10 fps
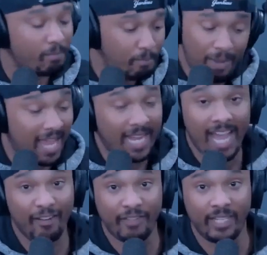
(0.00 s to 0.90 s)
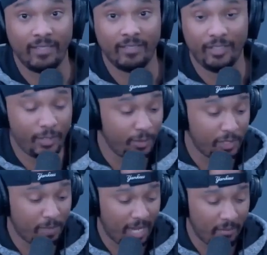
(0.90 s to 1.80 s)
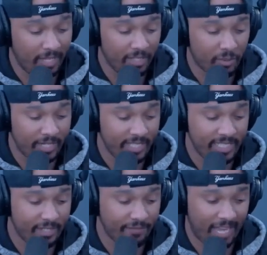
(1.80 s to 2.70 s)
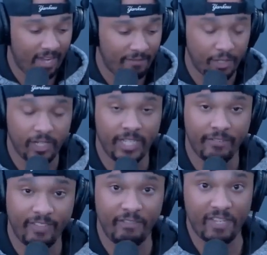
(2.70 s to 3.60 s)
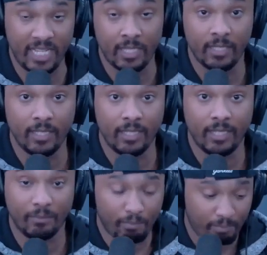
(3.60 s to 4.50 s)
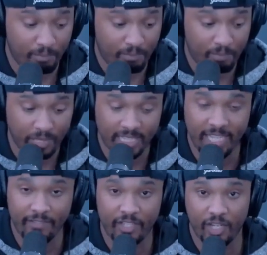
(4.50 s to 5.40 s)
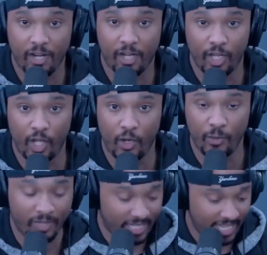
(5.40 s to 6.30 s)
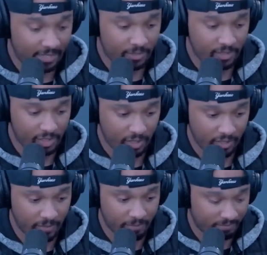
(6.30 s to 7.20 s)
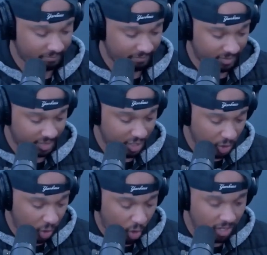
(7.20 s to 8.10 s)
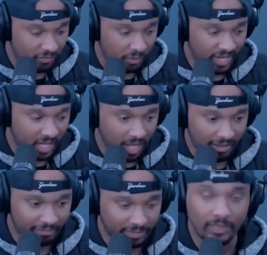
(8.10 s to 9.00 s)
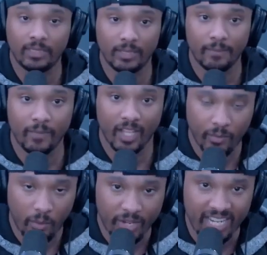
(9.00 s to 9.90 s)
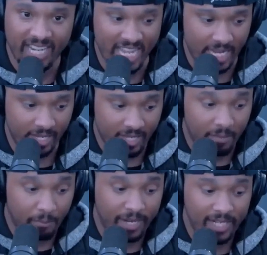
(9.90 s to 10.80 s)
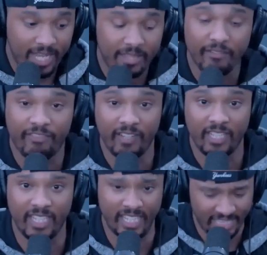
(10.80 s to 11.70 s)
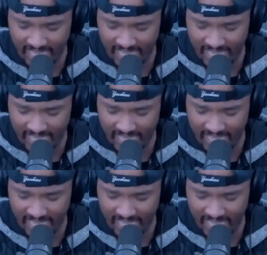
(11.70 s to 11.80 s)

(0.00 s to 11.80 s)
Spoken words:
Back out of it. Do Spider-Man 26, 5, 30, and 50. But leave Uncharted alone. Get to the core of what we love and what we need. Bring Nathan Fillion in.